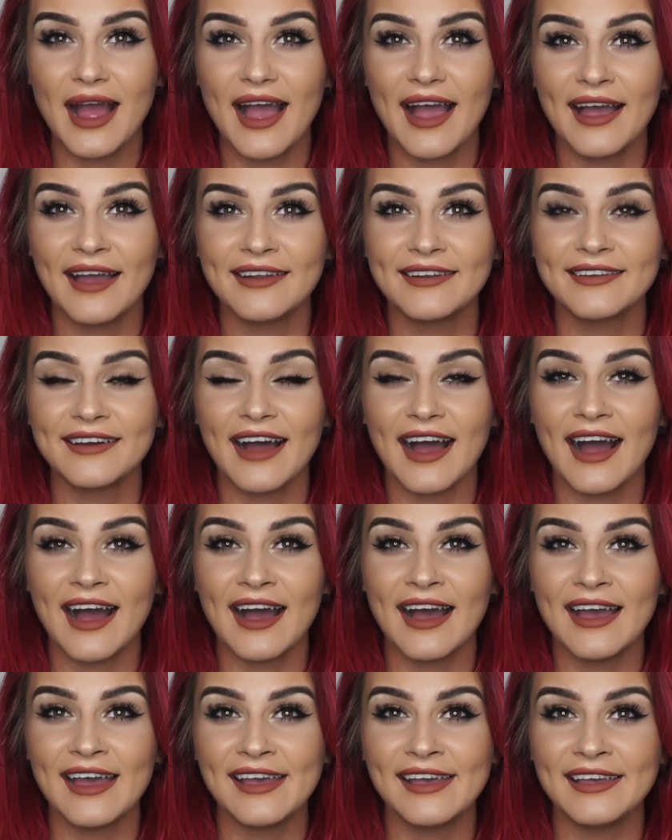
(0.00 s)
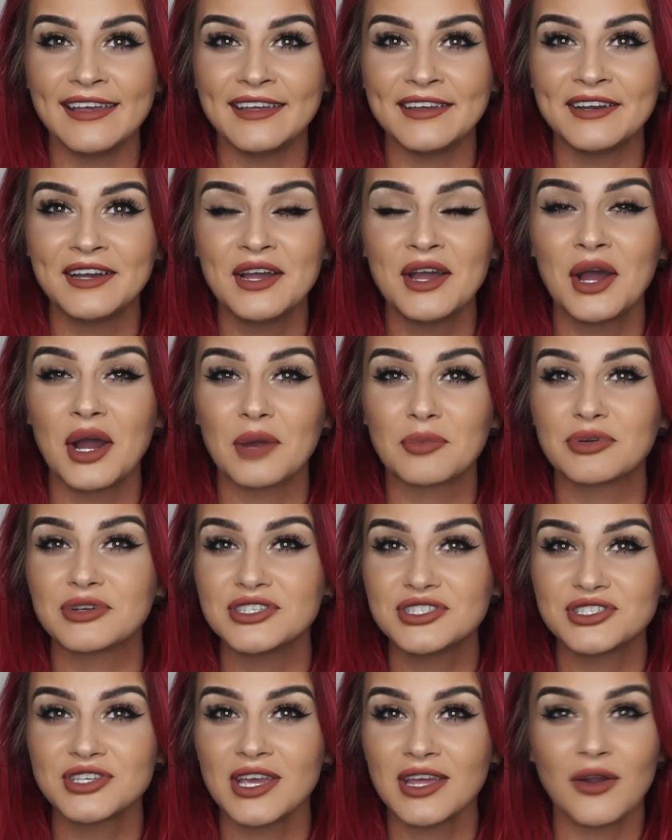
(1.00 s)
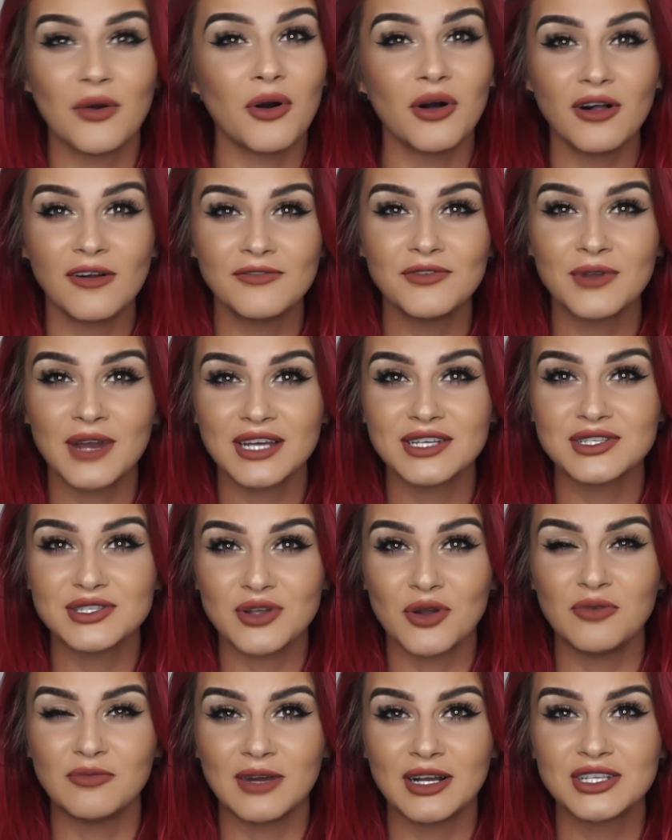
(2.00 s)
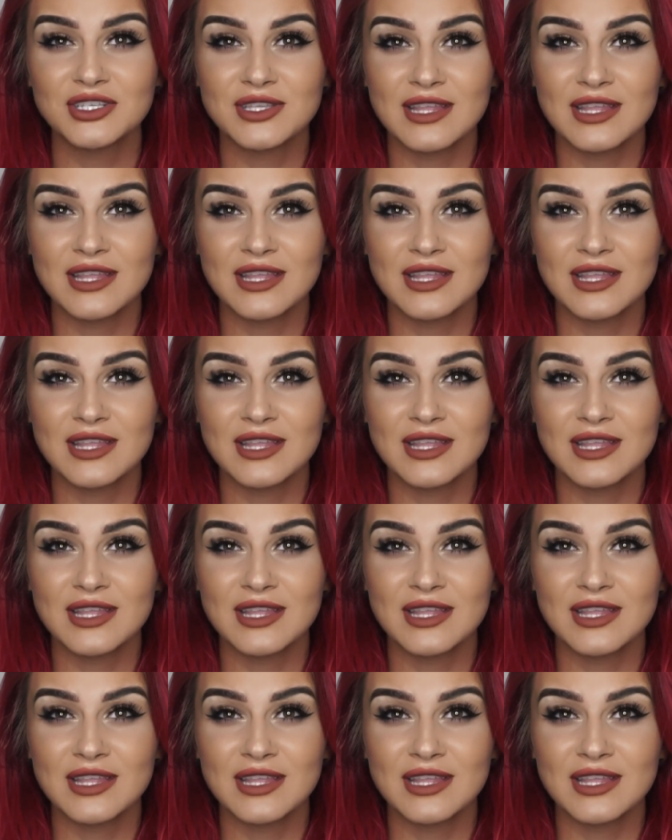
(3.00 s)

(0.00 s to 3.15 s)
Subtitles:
and I appreciate all of you guys so much.